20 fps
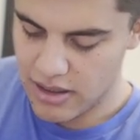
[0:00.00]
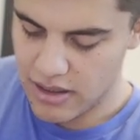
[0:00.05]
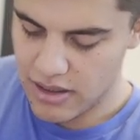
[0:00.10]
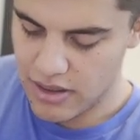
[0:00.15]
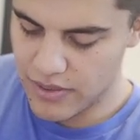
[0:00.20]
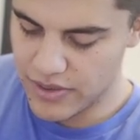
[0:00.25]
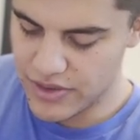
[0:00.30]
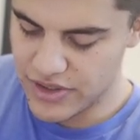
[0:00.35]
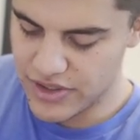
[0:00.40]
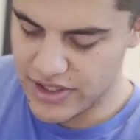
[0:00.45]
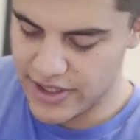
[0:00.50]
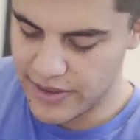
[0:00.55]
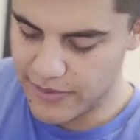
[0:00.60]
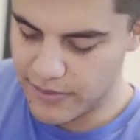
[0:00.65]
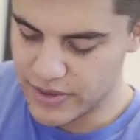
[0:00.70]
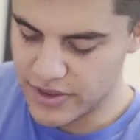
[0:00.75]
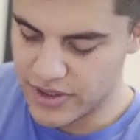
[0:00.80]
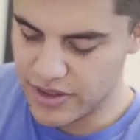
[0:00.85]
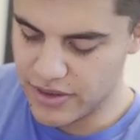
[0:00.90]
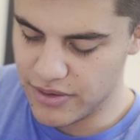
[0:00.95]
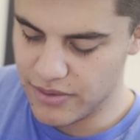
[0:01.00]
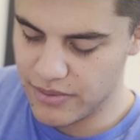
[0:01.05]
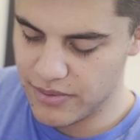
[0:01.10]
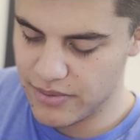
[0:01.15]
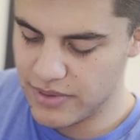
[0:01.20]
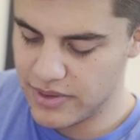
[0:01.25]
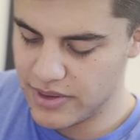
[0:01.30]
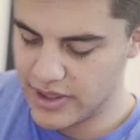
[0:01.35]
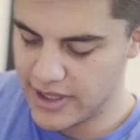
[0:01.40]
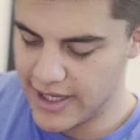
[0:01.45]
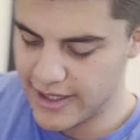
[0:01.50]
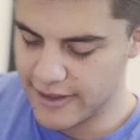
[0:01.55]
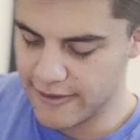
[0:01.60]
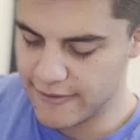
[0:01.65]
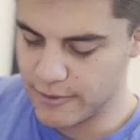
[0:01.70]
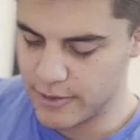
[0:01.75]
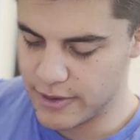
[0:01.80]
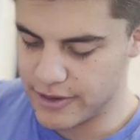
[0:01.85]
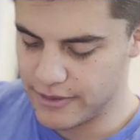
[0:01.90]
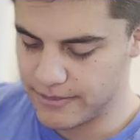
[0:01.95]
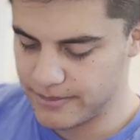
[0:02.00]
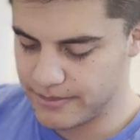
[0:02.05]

which is equal to negative 1.